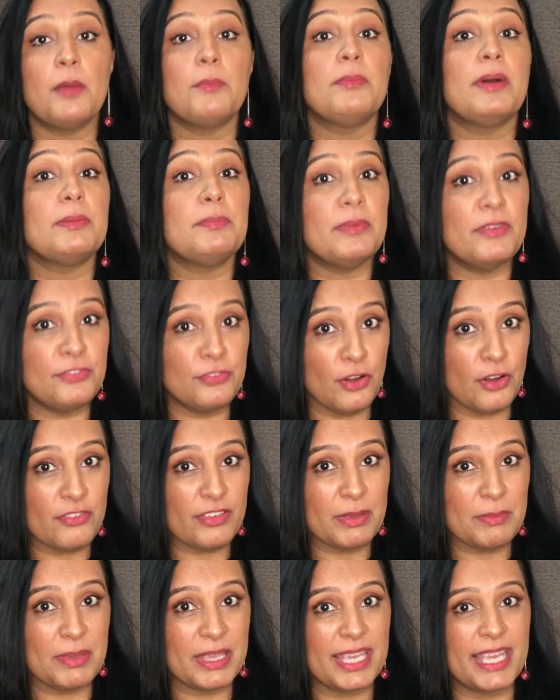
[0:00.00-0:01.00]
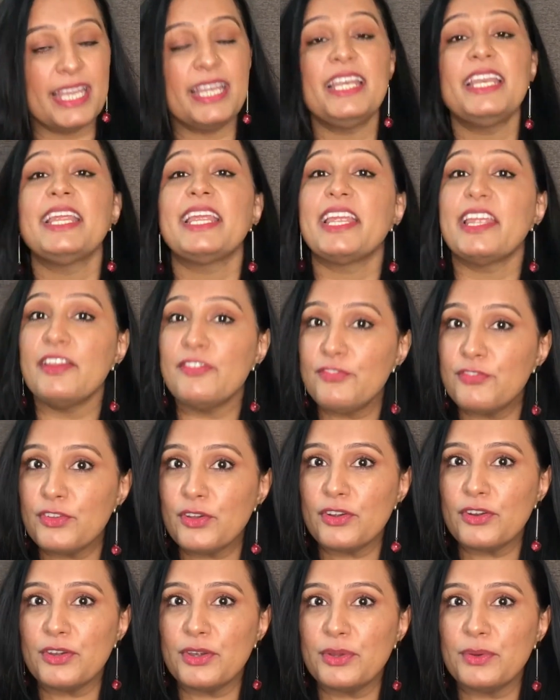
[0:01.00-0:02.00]
But before we begin, if
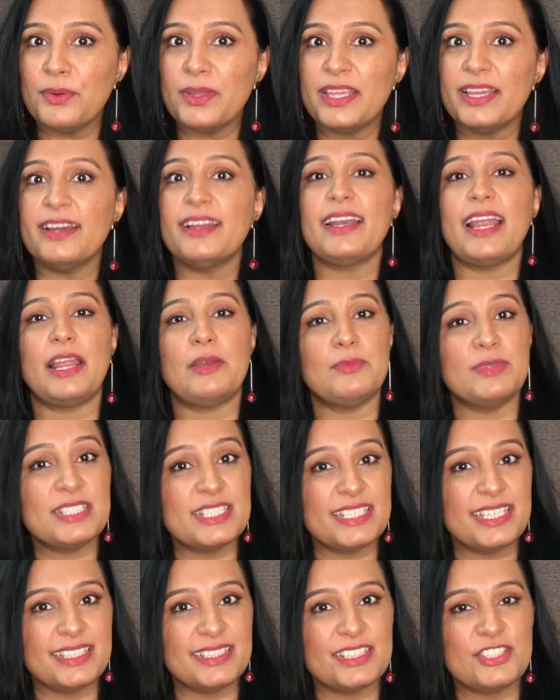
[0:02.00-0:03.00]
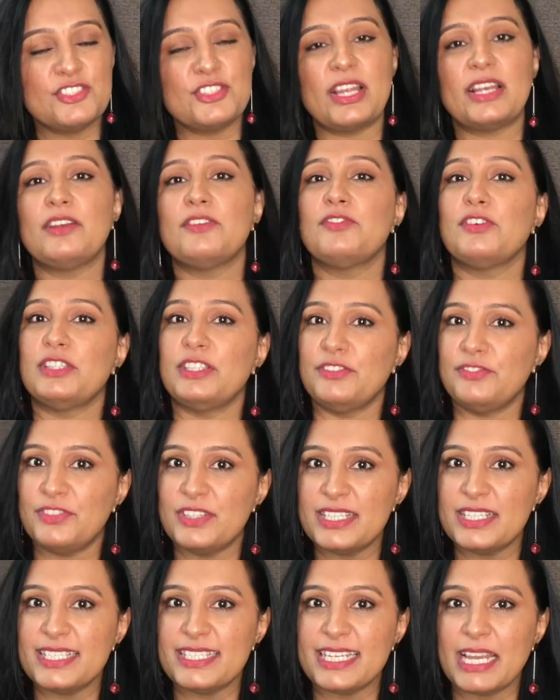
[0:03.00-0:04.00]
you're new here and visiting this channel for the
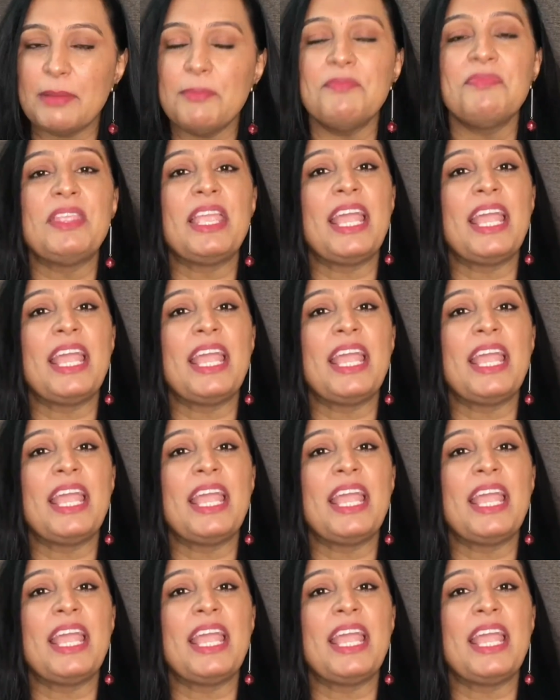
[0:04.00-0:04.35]
first time,